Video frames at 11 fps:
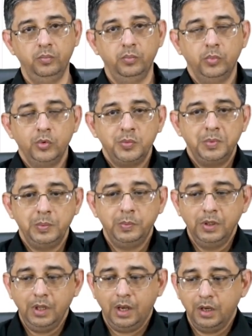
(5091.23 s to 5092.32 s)
Most
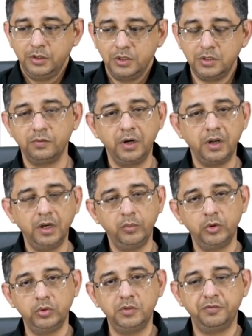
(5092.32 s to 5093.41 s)
people are just wondering
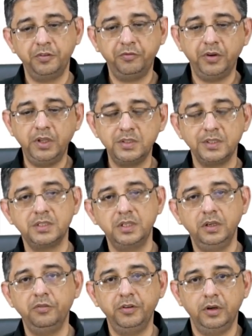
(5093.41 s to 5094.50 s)
about those 50, 60
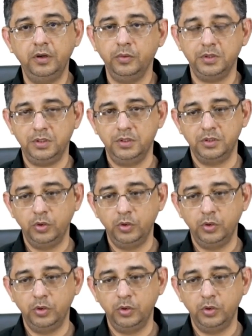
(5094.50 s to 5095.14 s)
difficult questions.